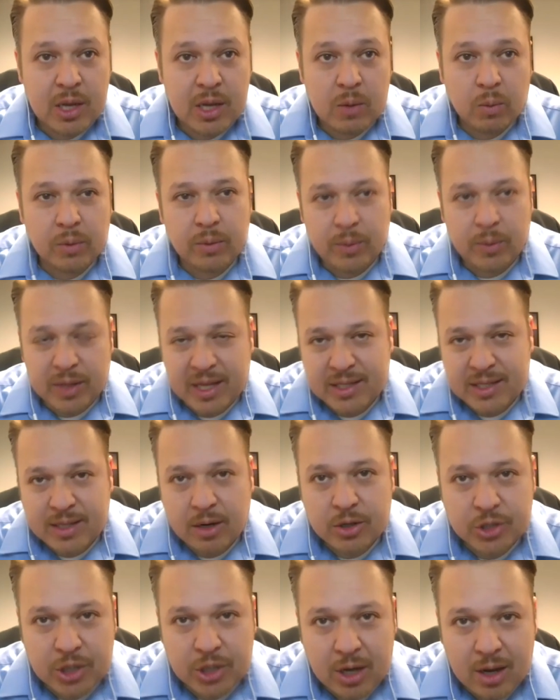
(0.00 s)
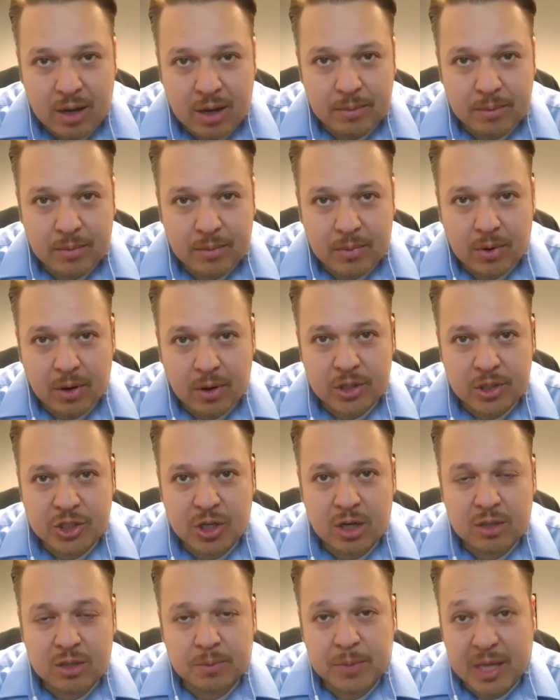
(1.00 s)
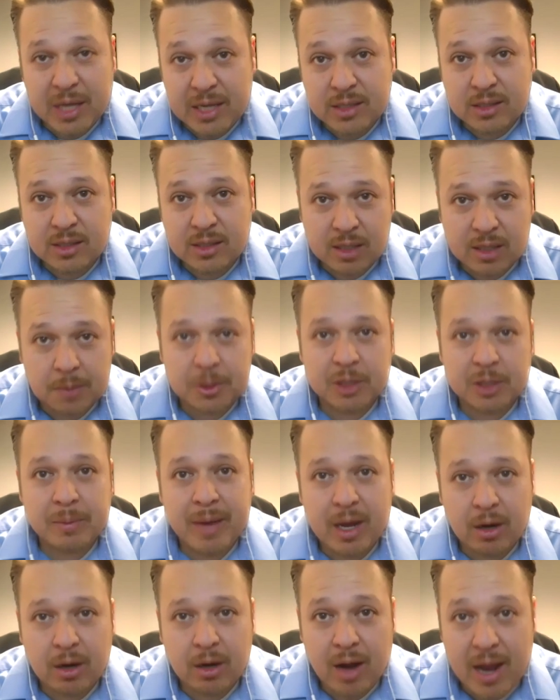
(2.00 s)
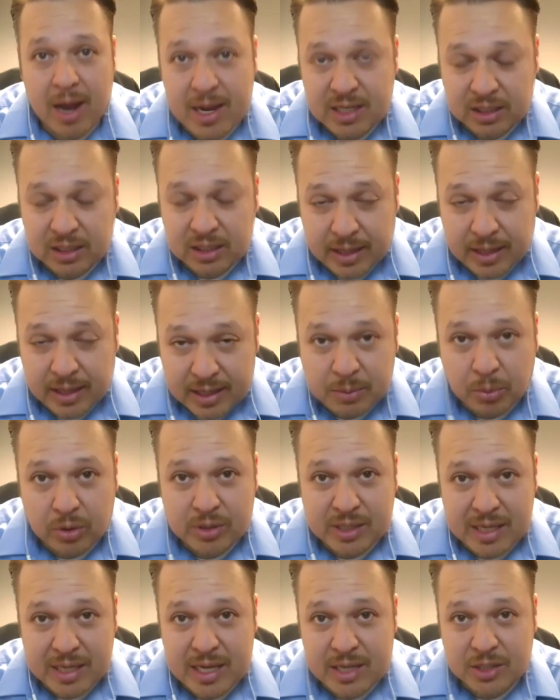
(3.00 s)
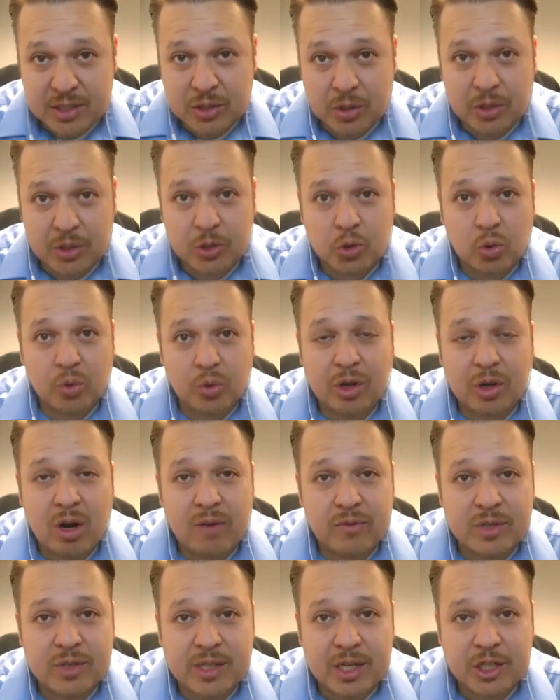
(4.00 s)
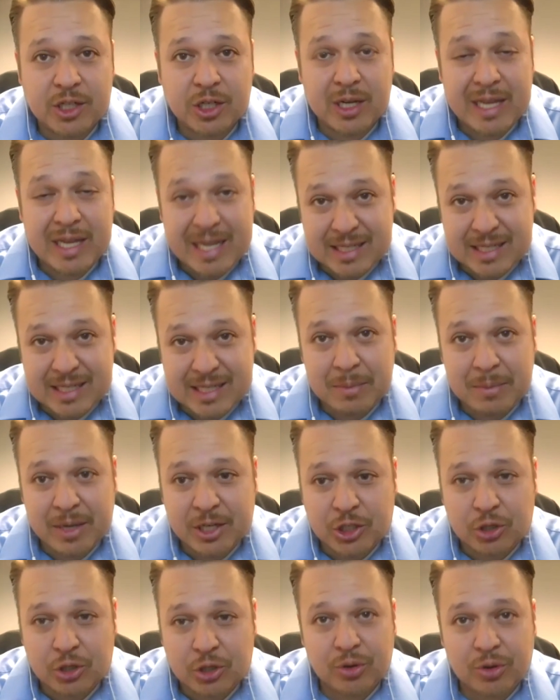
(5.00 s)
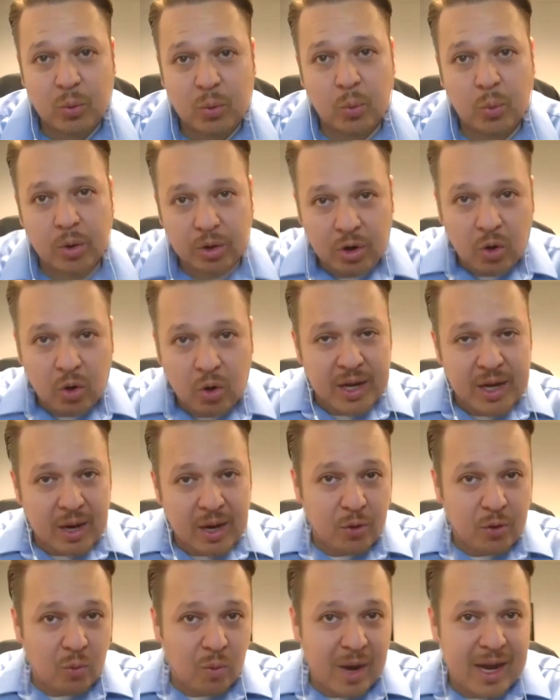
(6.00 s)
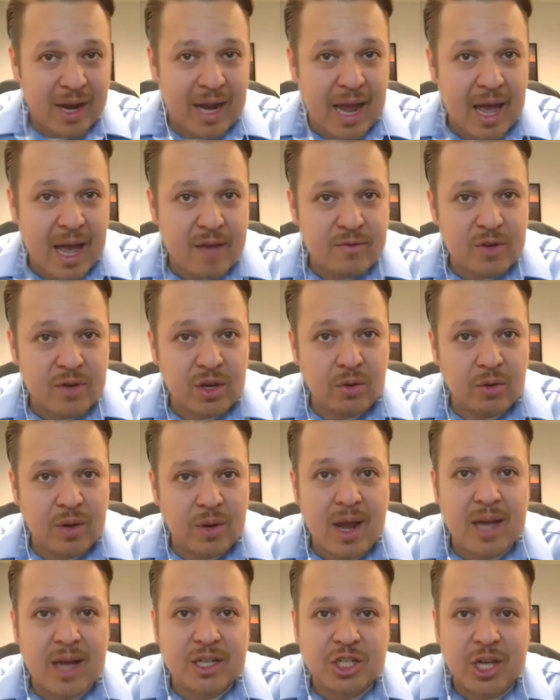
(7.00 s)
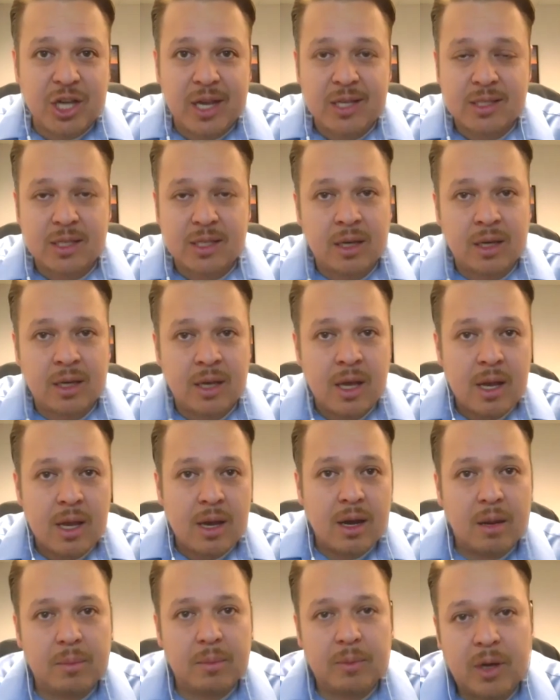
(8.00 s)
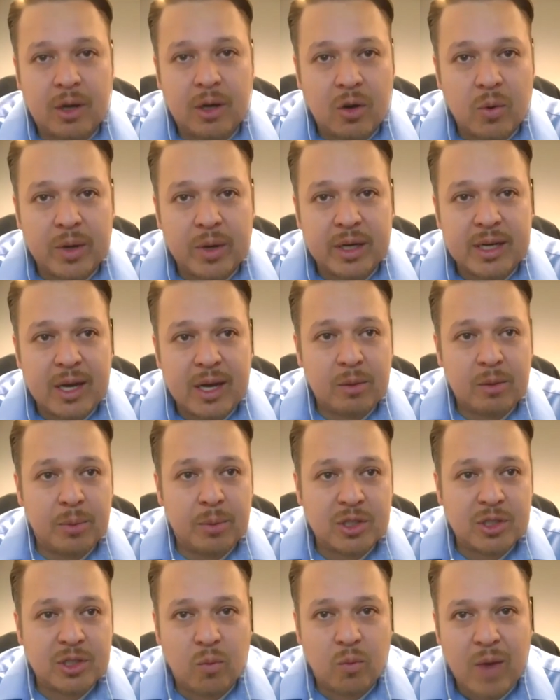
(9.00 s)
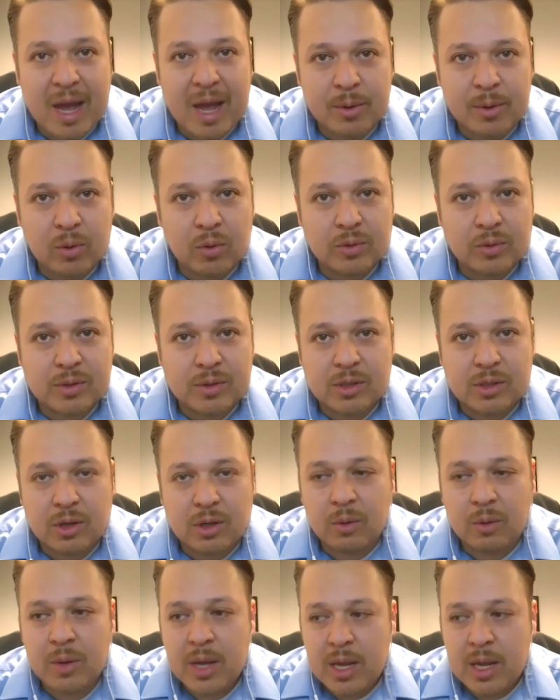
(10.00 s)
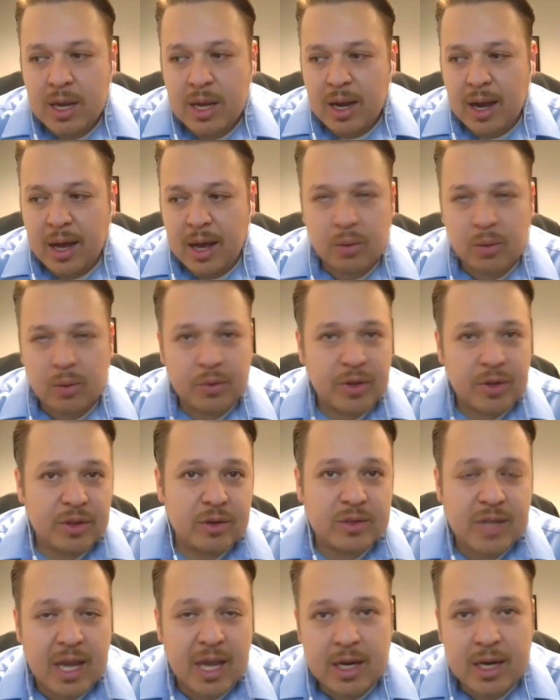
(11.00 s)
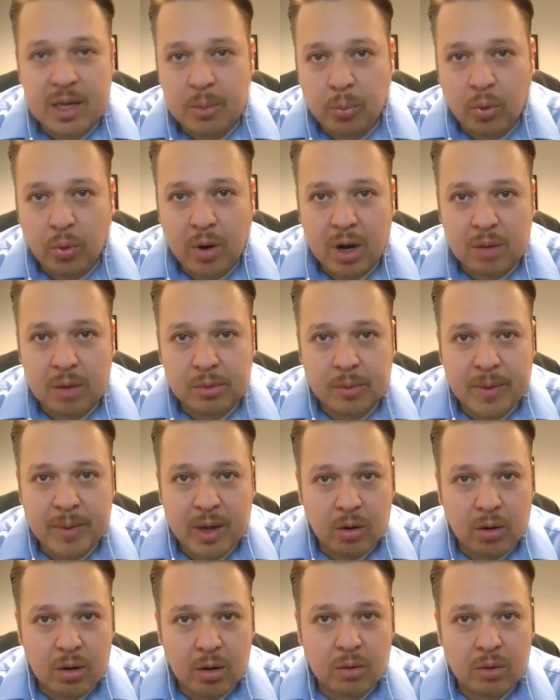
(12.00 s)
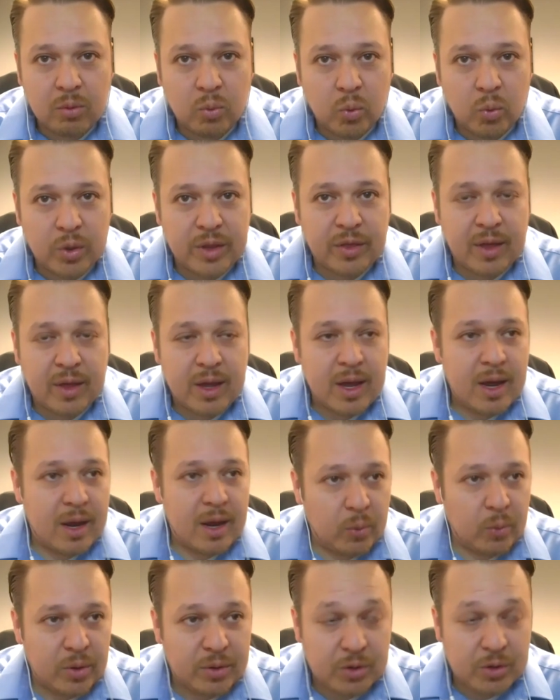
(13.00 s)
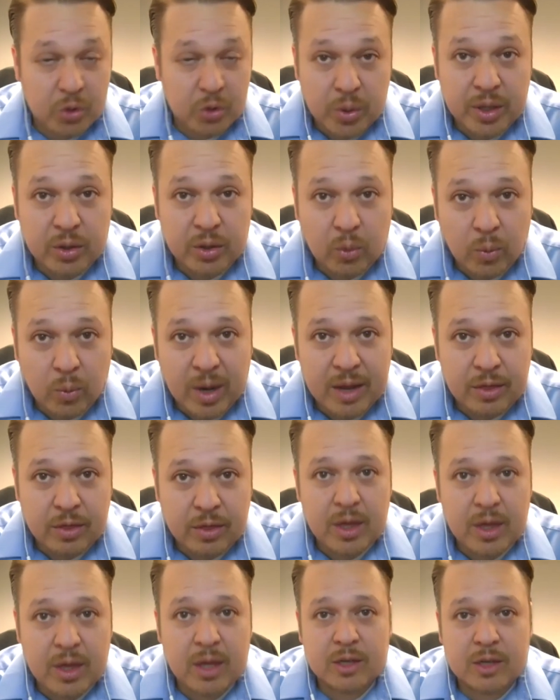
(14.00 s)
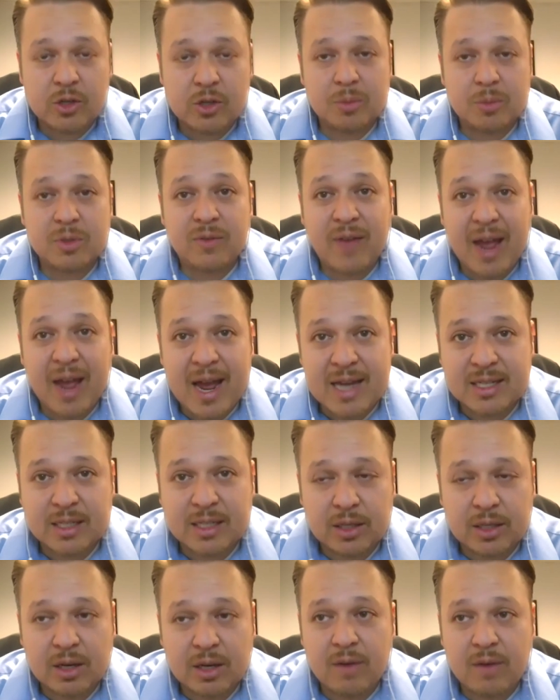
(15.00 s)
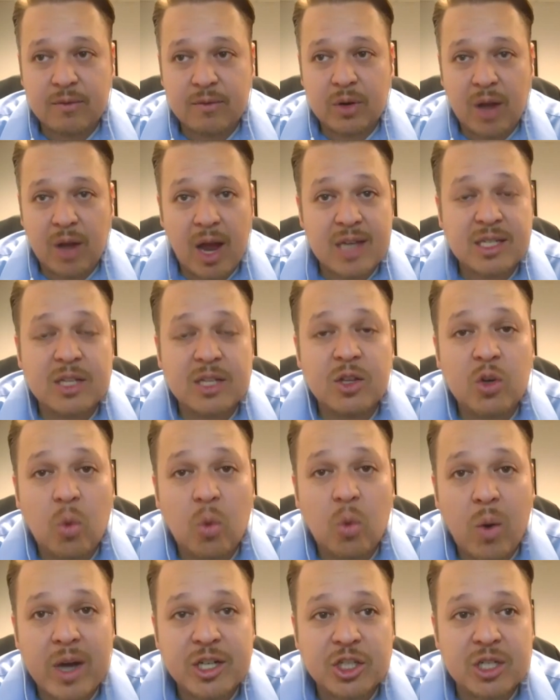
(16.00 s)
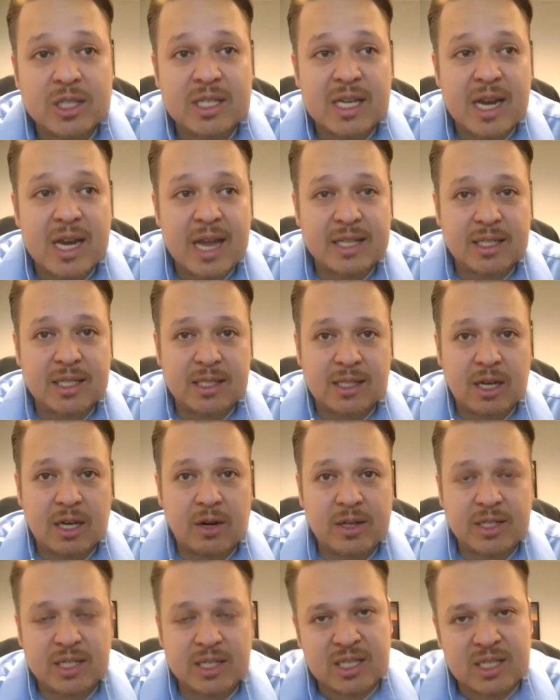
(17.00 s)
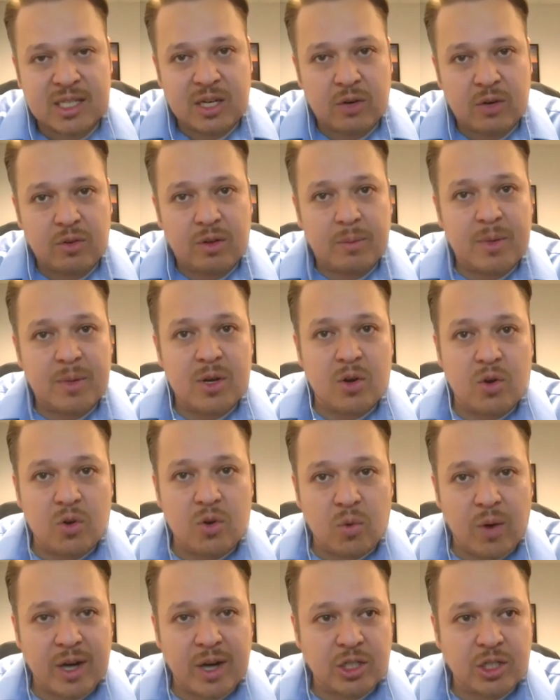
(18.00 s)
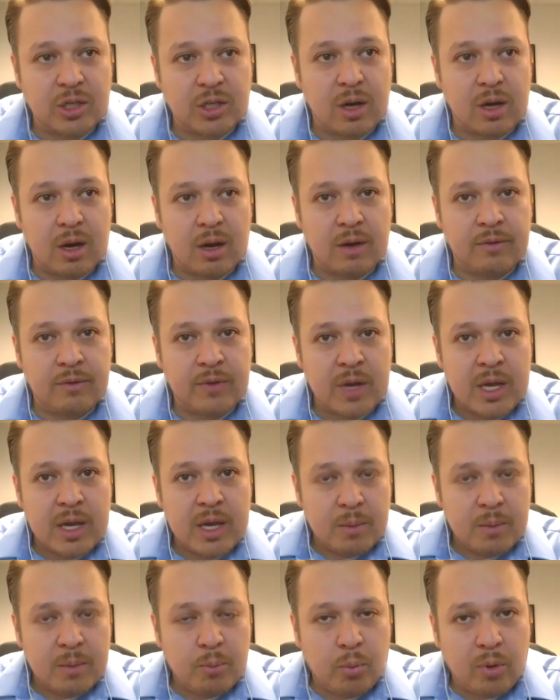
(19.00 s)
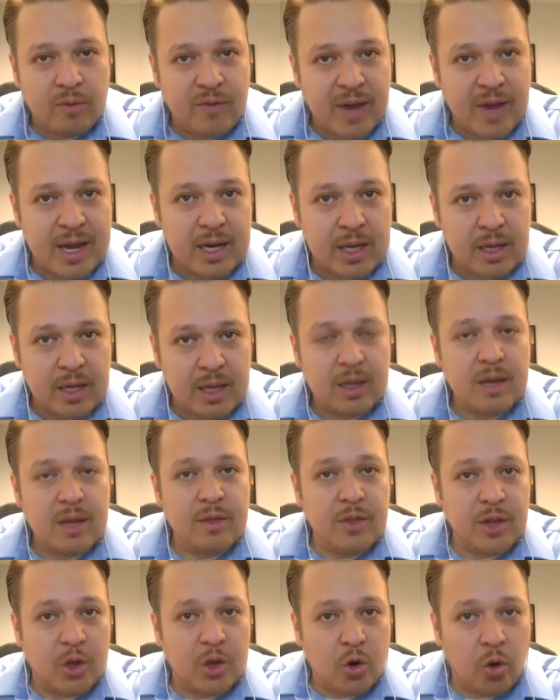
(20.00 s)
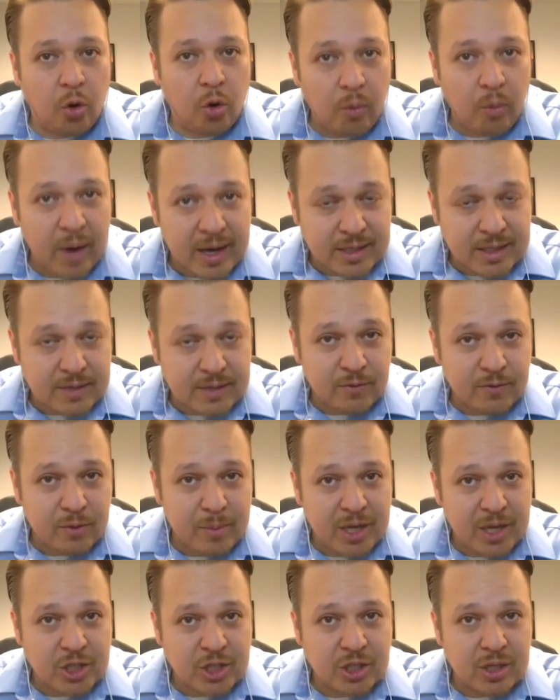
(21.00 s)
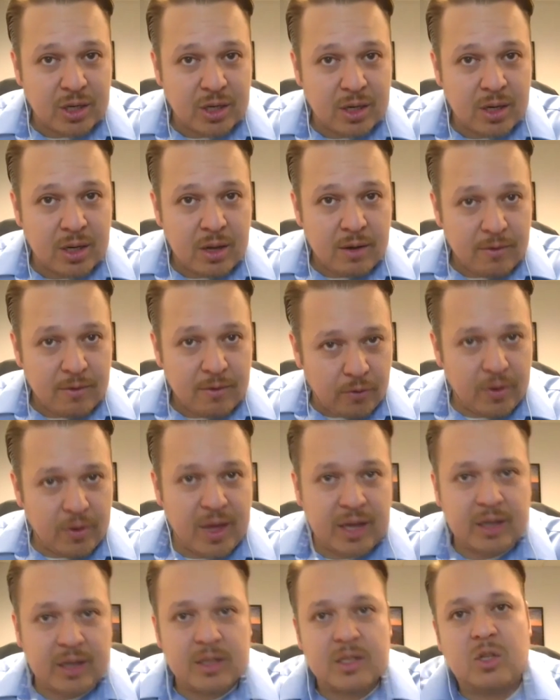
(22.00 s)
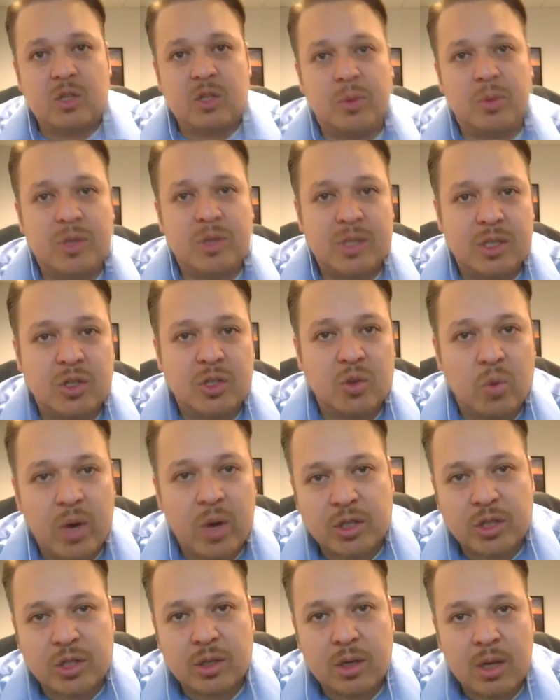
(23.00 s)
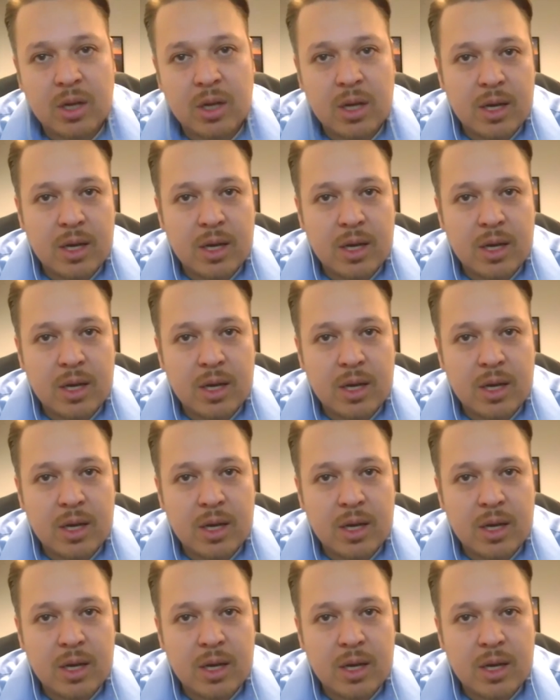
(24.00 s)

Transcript: Well, well, that's our job. Our job as the subject matter as experts is to control the conversation, is to make sure that we're going down the right avenue and not chasing, a, a going down a bunch of rabbit holes. So I don't think there's any problem at all with with doing the right thing in terms of asking the con- asking the questions necessary to steer them into direction of providing the correct information for that consumer situation.